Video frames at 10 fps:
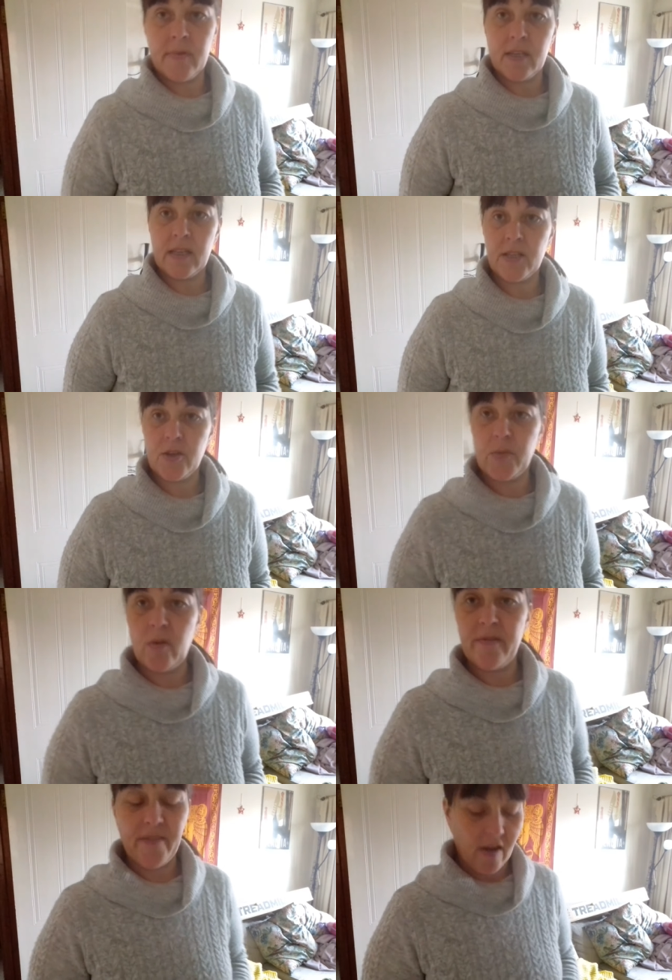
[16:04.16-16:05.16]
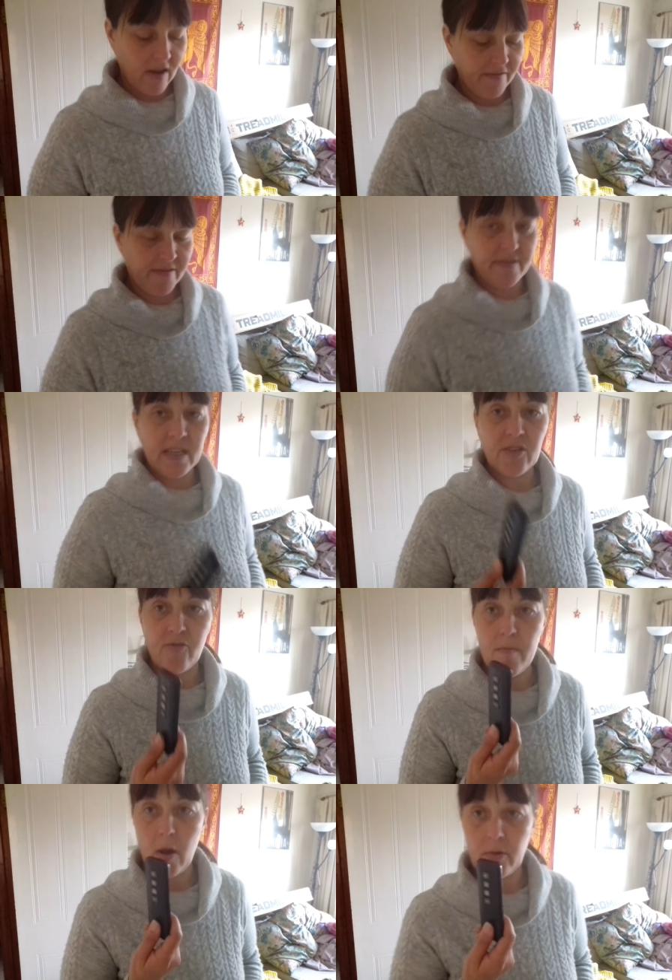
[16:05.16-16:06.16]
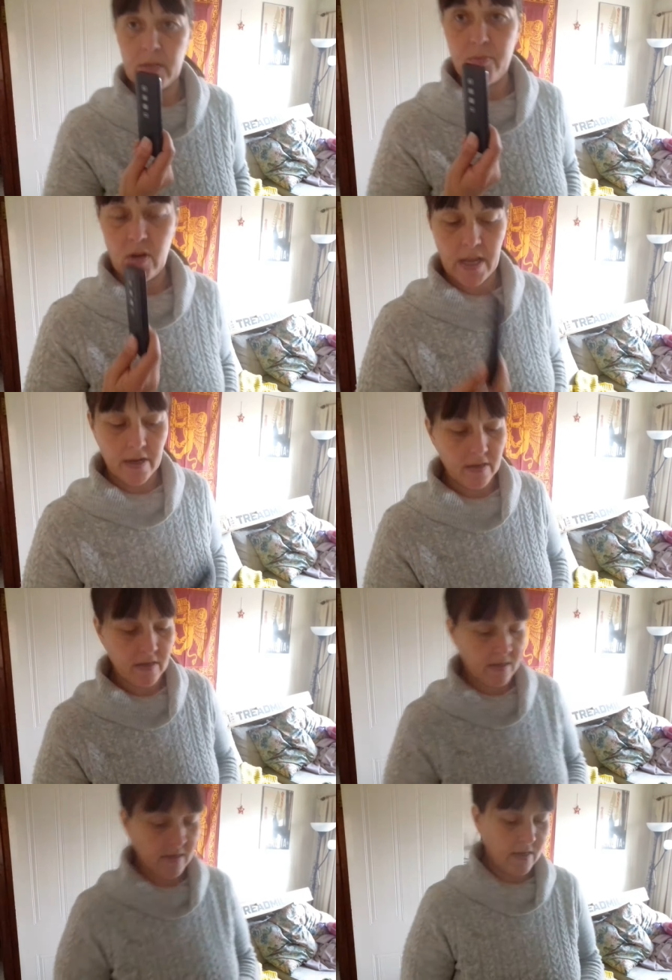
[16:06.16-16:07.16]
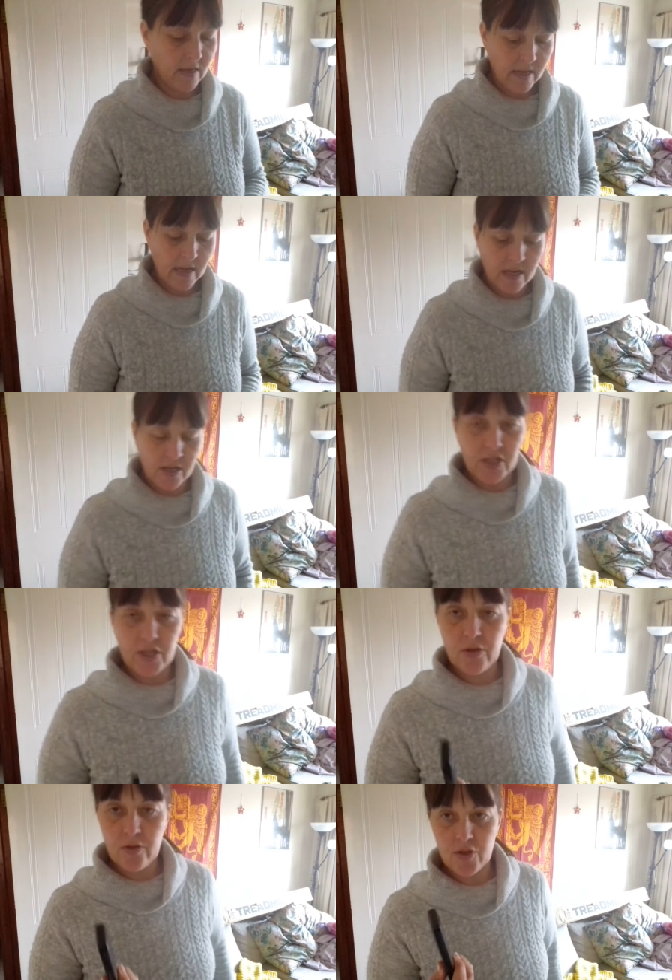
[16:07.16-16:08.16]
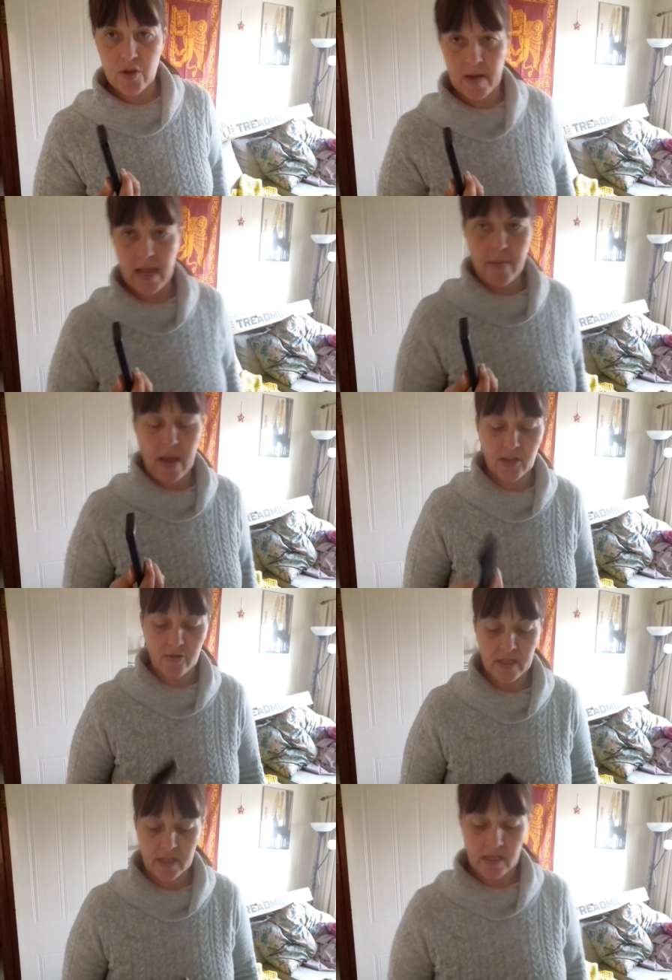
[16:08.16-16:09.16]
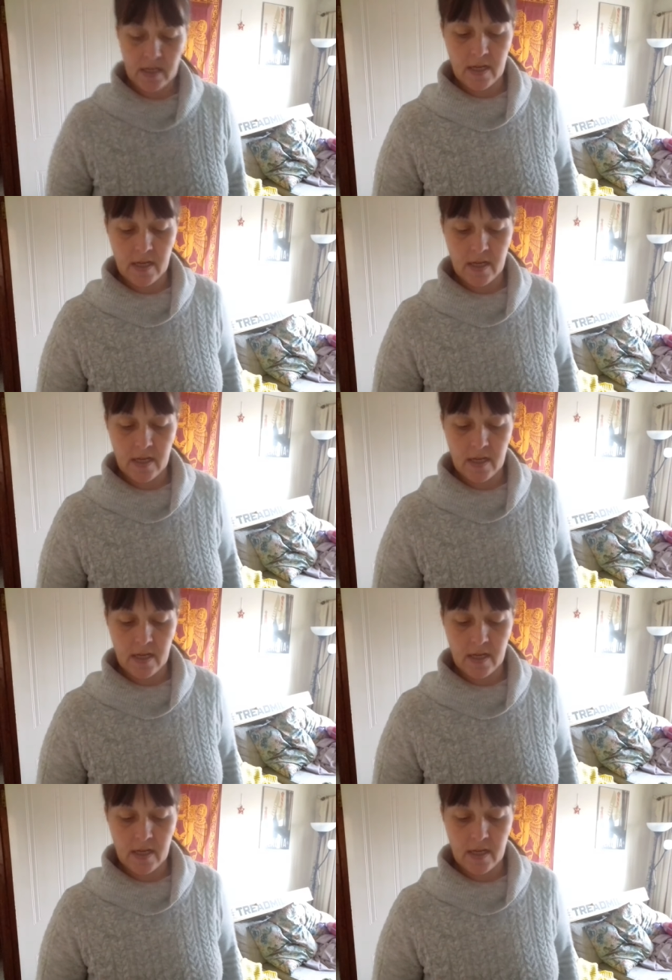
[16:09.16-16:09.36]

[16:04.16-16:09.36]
So that's 2.5. This remote is brilliant. Two AAA batteries.